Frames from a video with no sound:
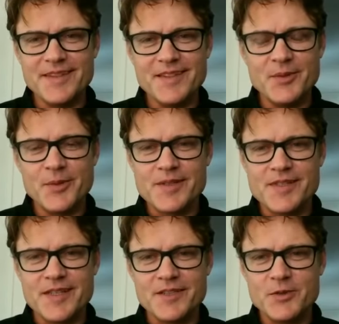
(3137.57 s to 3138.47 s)
You are
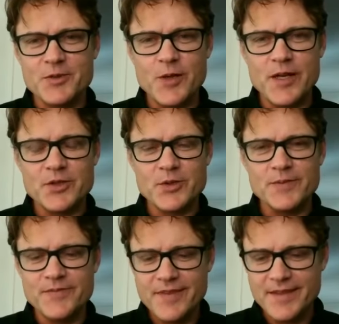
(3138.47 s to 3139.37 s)
such a treasure
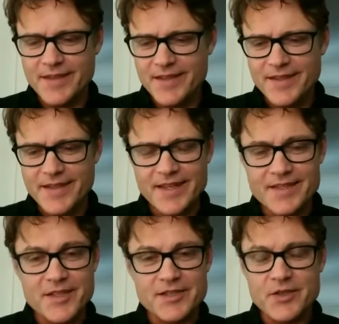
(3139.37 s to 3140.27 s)
and
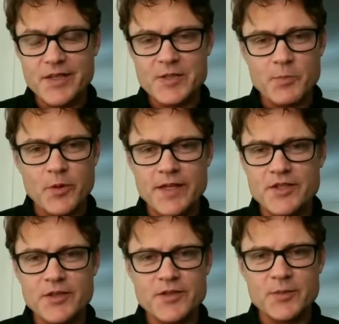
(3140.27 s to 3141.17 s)
such an
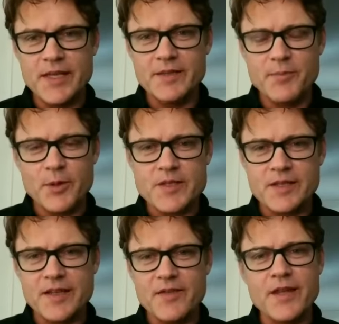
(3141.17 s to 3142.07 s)
inspiration to me
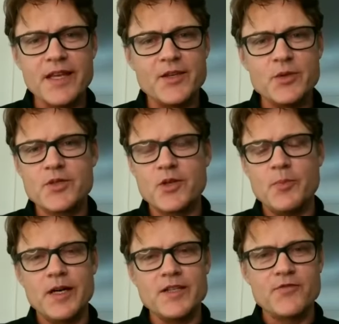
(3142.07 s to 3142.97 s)
personally. Thank you so
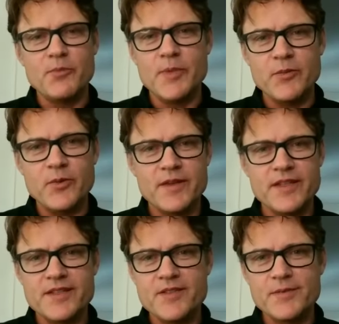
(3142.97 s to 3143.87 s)
much for being with
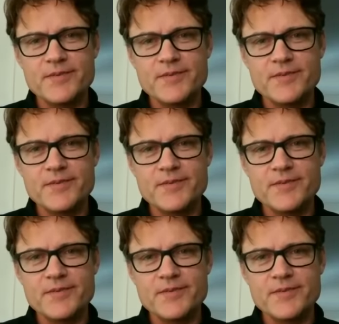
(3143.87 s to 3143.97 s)
us.